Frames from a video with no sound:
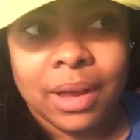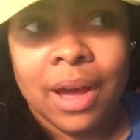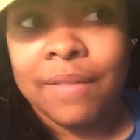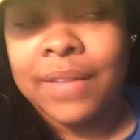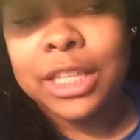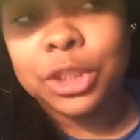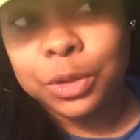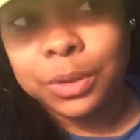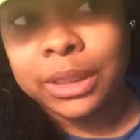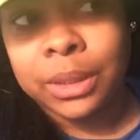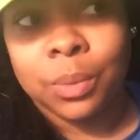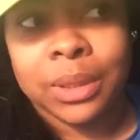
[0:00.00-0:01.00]

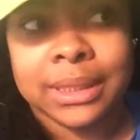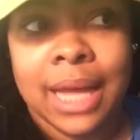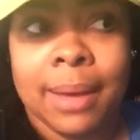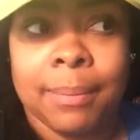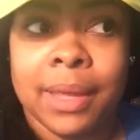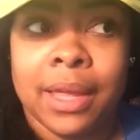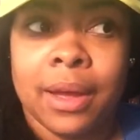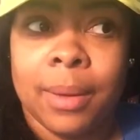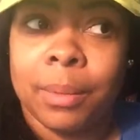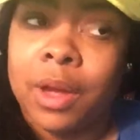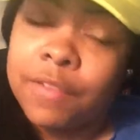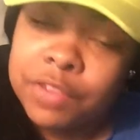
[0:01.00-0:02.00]
eventually once I
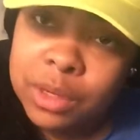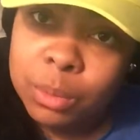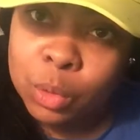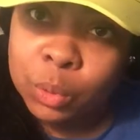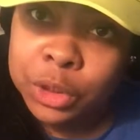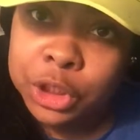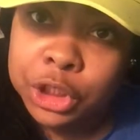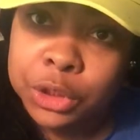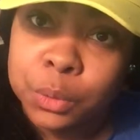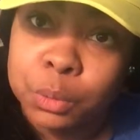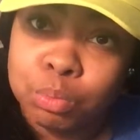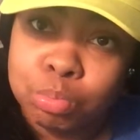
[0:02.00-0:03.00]
become comfortable with you,